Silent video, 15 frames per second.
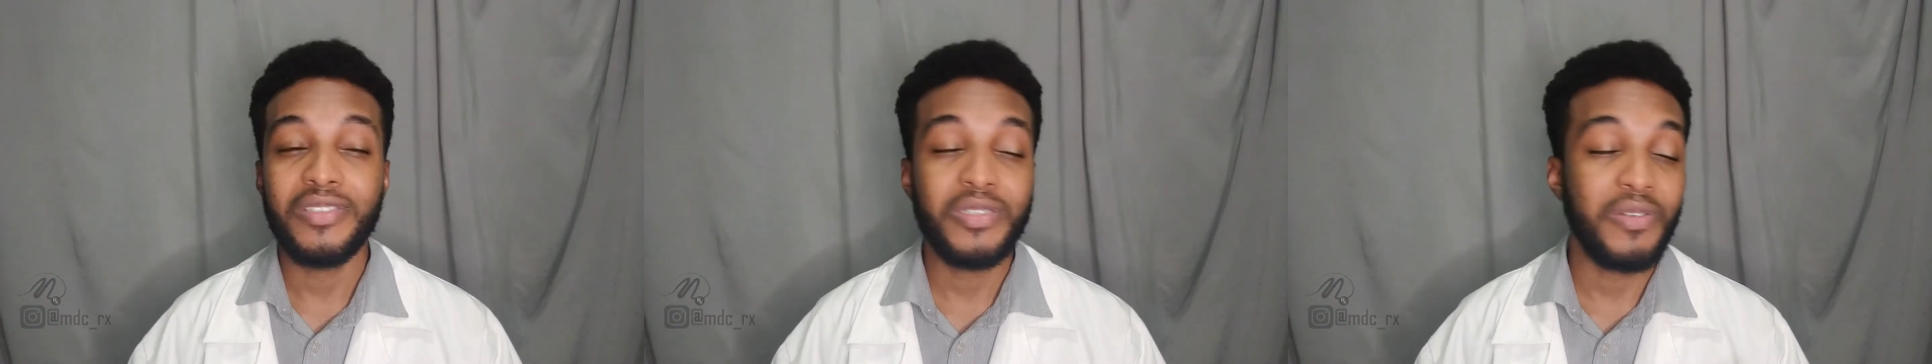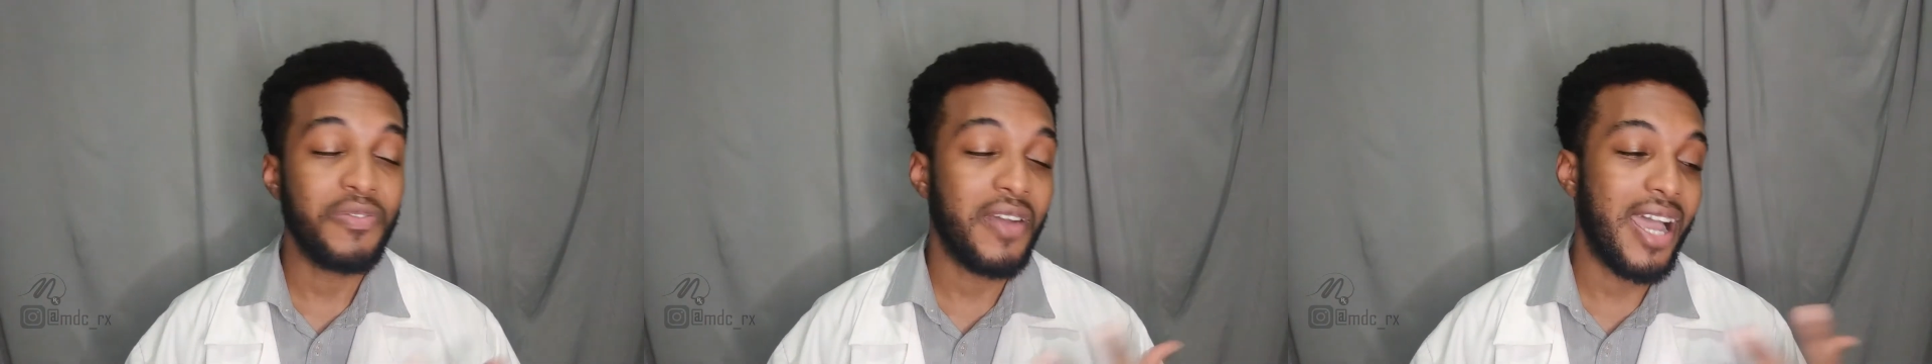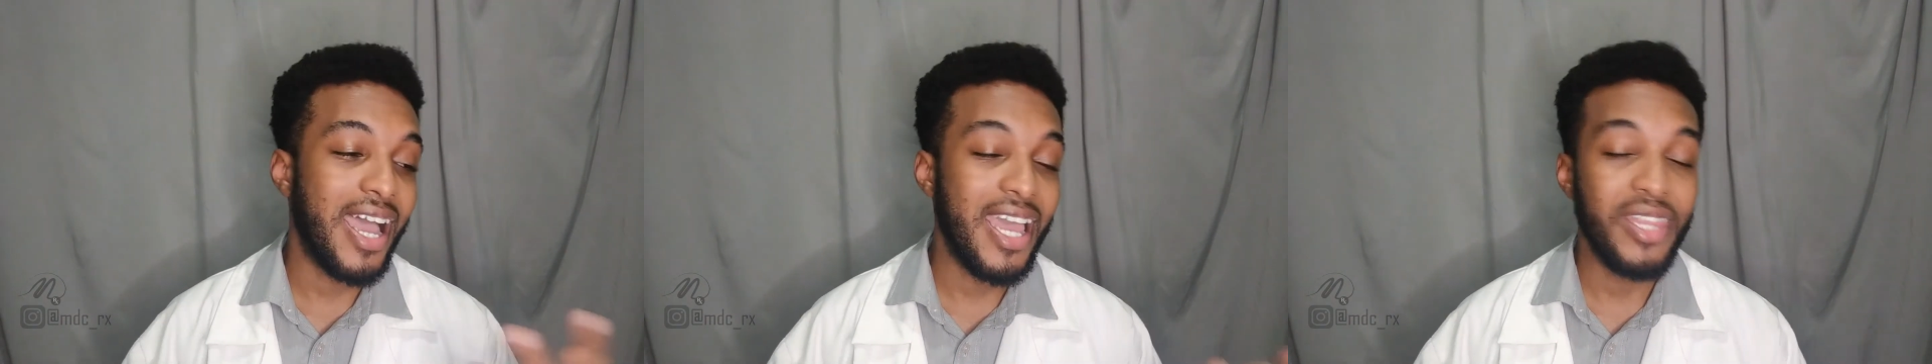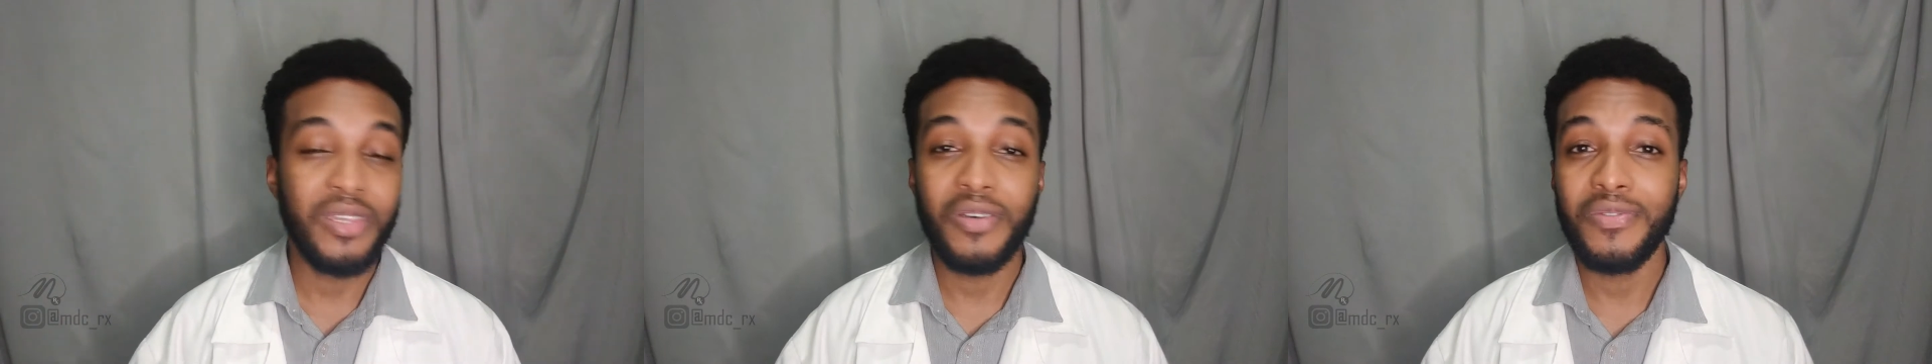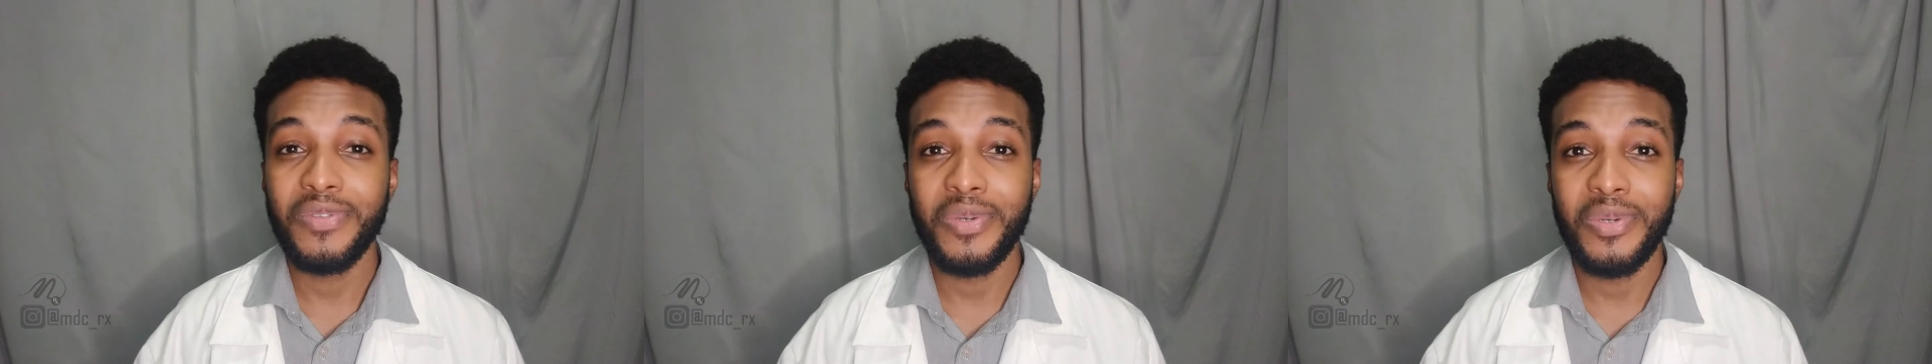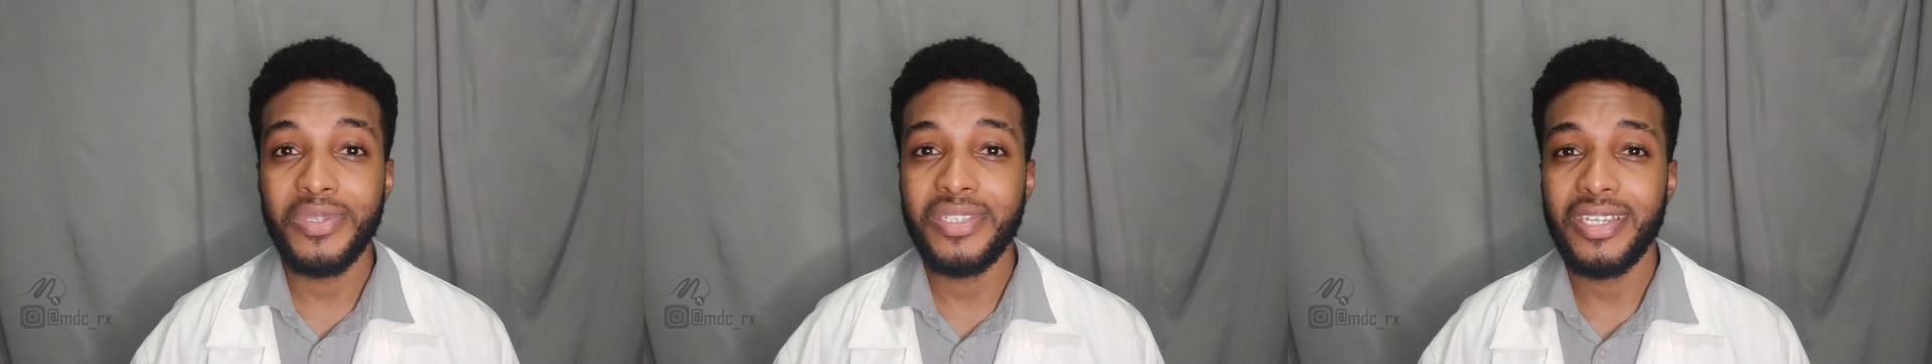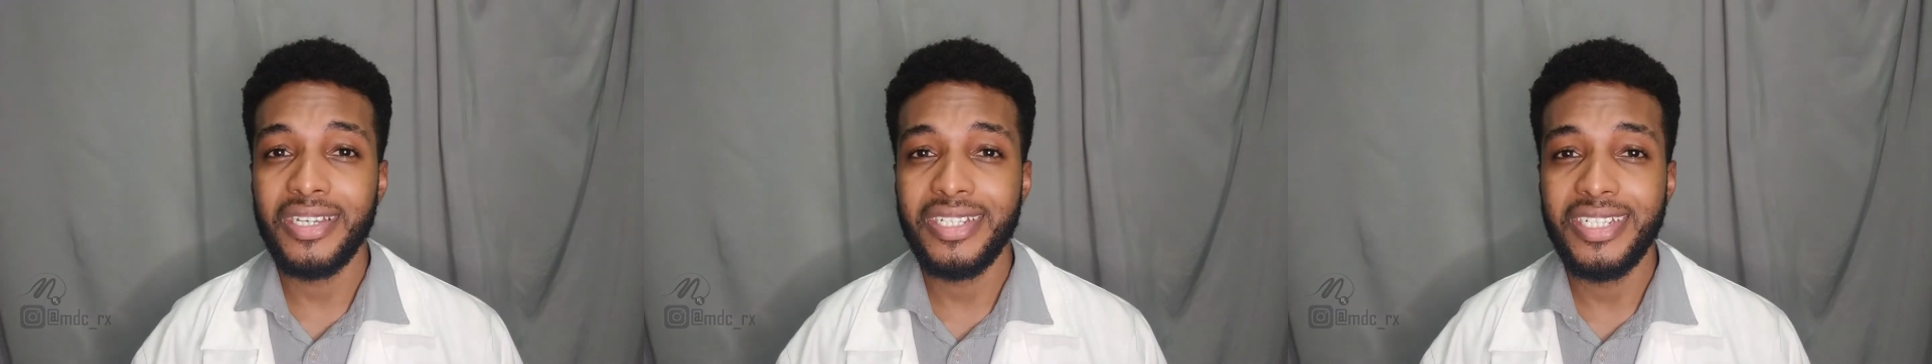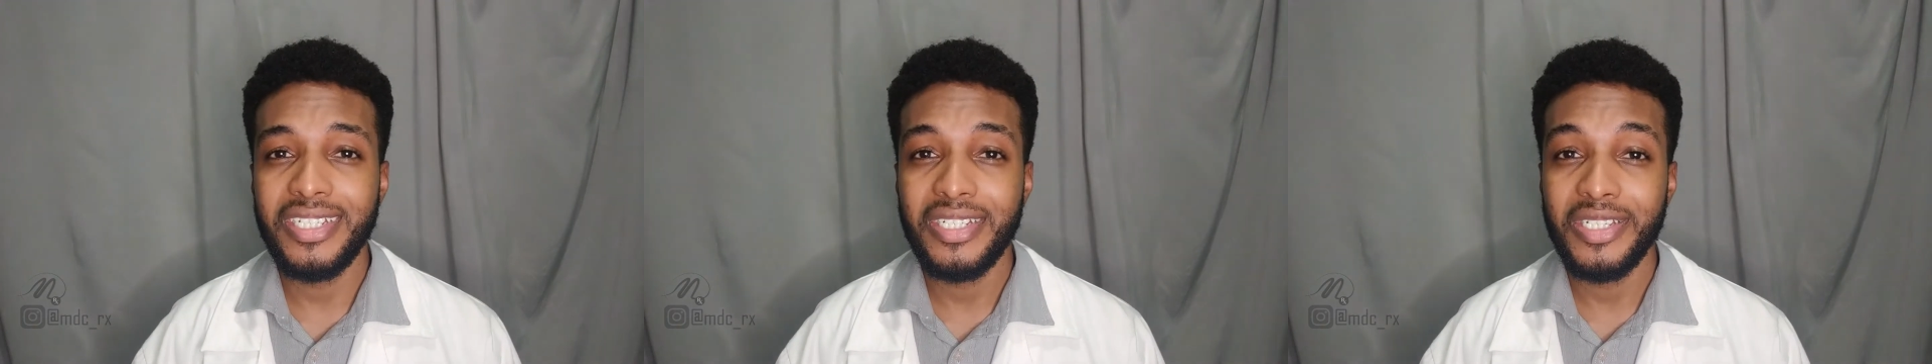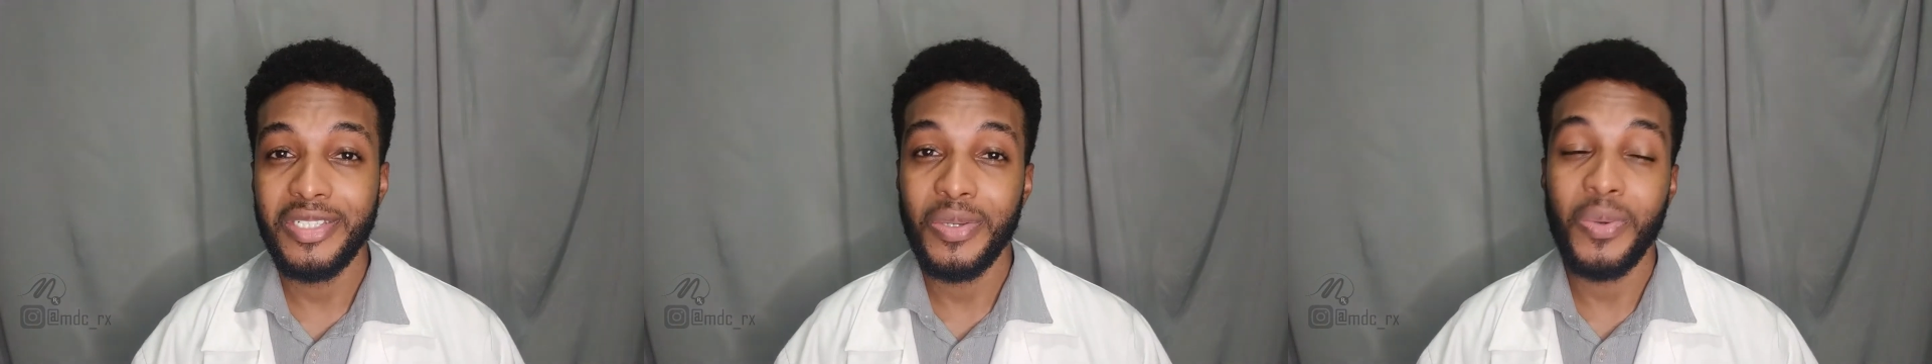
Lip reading: So for either of those conditions,